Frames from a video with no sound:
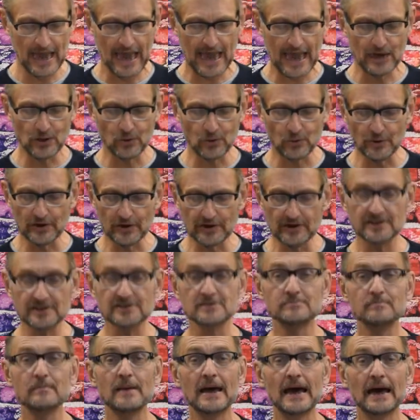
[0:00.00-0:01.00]
and ordered
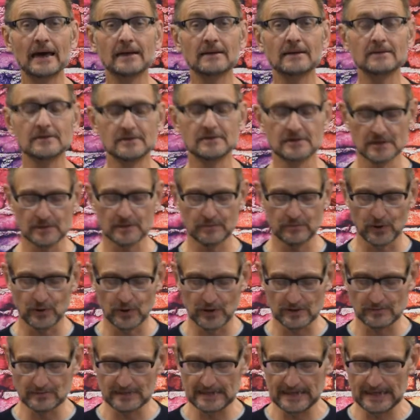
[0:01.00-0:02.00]
his men to
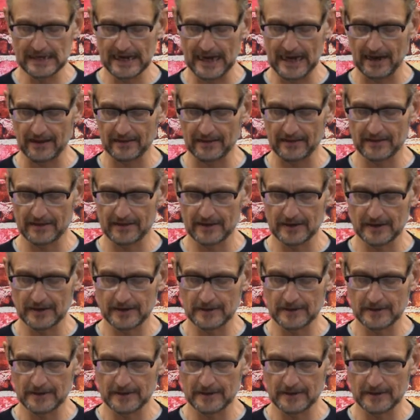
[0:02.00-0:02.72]
put him to death.